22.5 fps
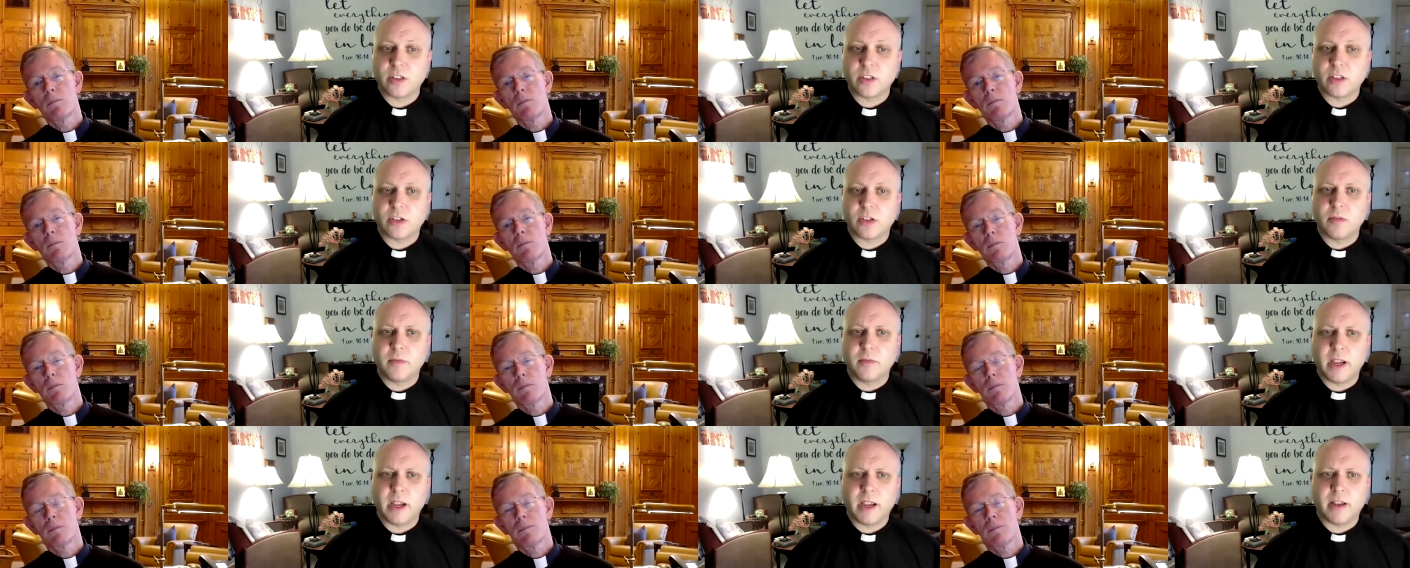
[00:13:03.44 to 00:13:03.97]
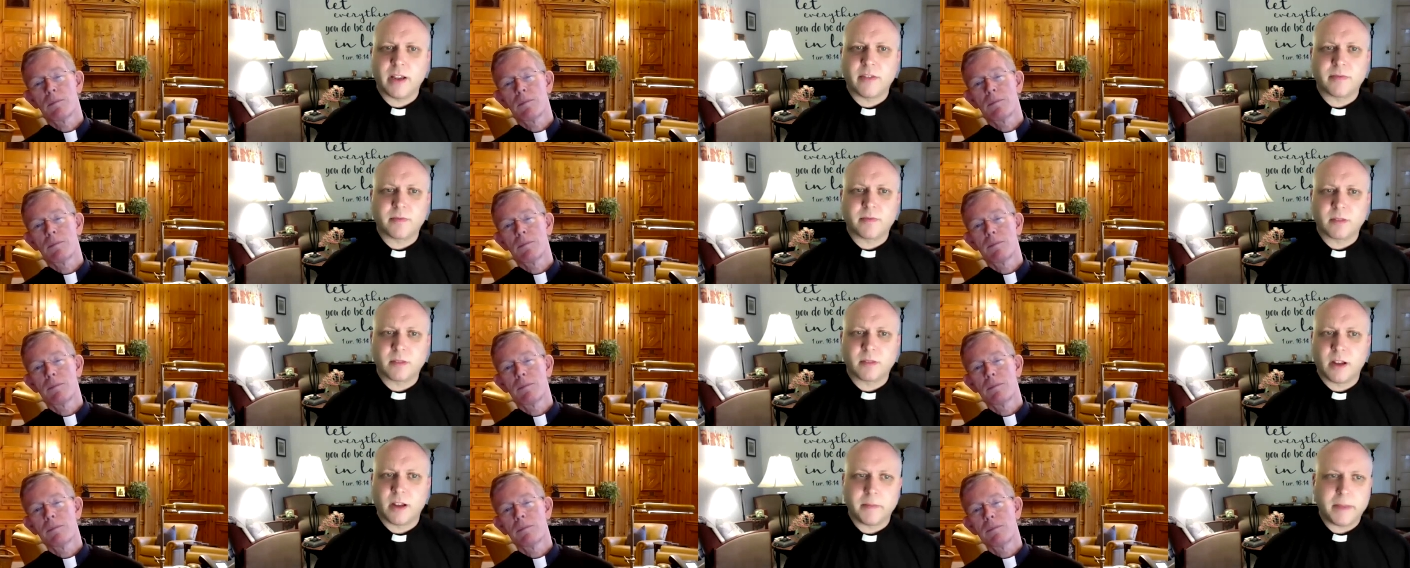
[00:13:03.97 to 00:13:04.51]
Speaker 1: you may have
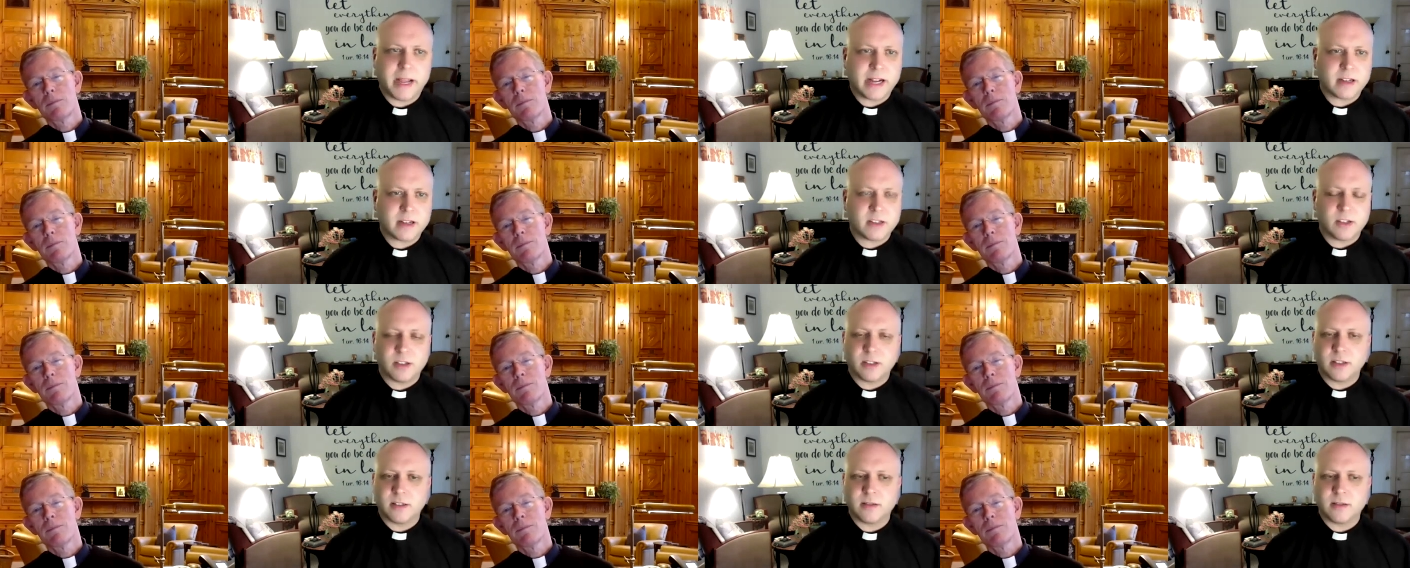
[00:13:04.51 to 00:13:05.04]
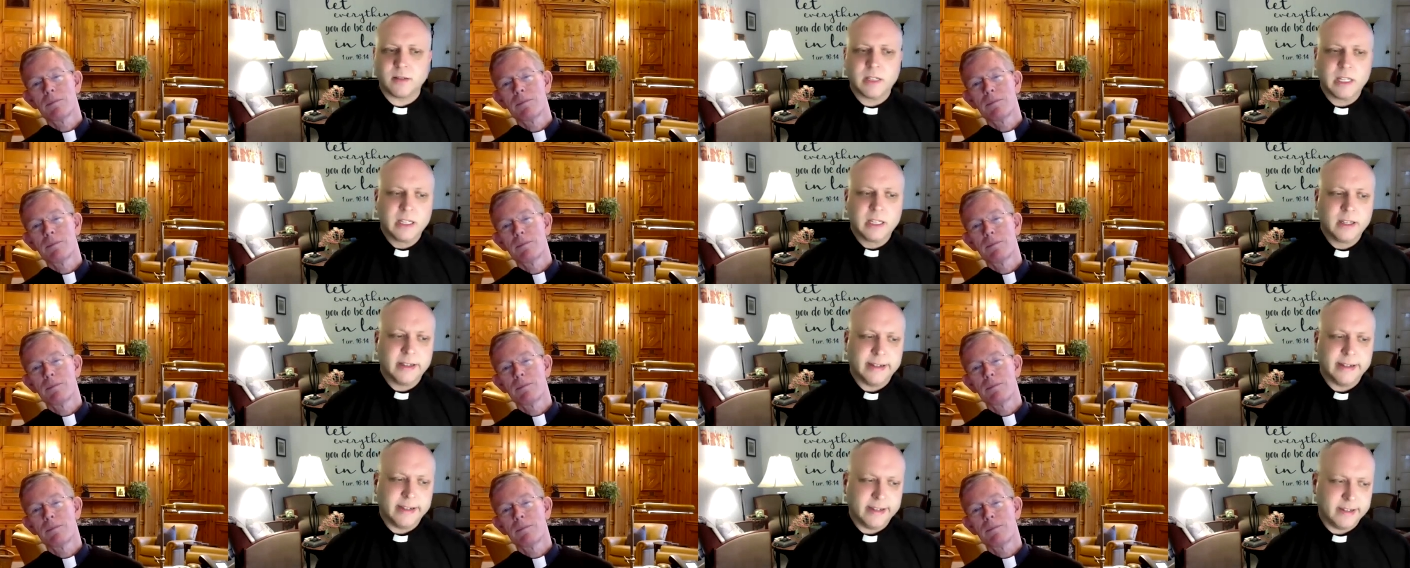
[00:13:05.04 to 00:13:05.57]
gone back to
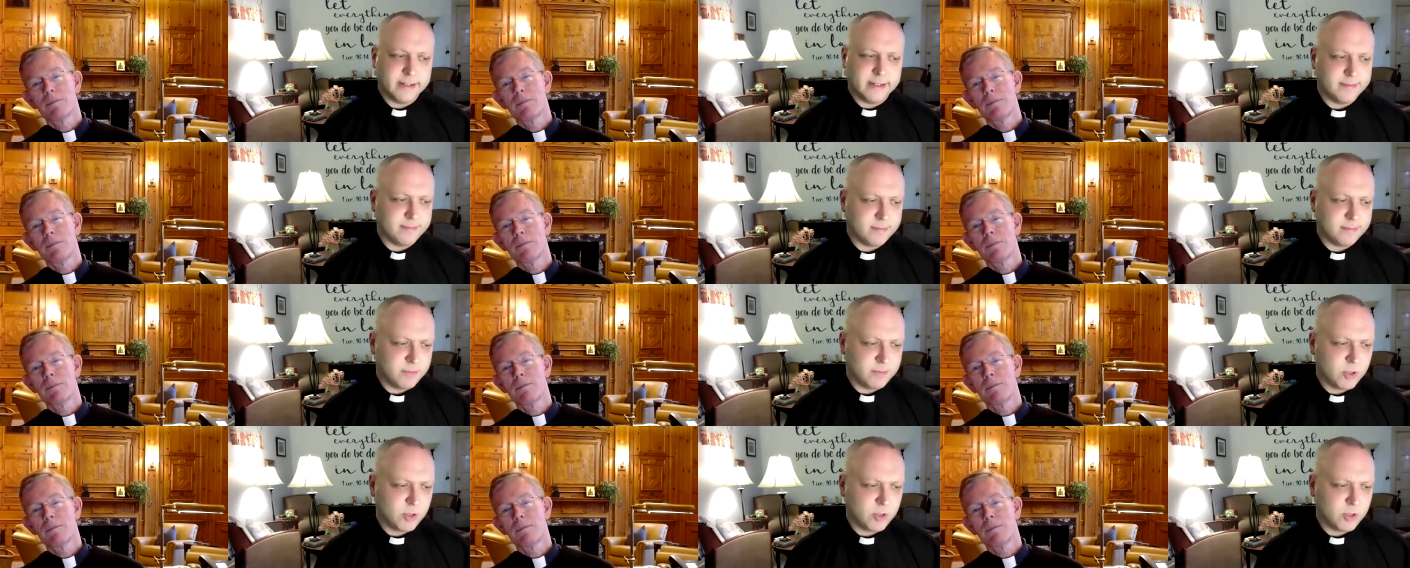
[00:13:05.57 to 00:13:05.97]
um,